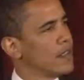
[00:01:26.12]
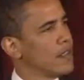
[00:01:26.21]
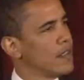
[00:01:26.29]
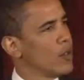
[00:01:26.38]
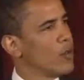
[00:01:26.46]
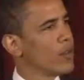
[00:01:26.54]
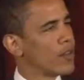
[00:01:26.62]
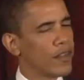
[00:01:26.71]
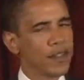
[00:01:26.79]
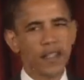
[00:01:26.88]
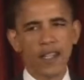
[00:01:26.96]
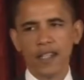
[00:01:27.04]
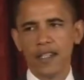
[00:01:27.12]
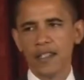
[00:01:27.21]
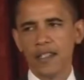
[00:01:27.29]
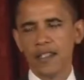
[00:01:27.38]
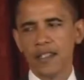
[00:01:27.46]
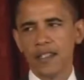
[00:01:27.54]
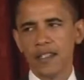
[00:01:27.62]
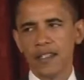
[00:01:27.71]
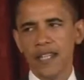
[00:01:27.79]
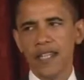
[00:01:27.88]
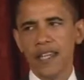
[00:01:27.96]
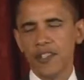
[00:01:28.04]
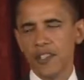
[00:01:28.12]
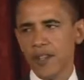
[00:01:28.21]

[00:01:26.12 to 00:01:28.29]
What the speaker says: youth and teenage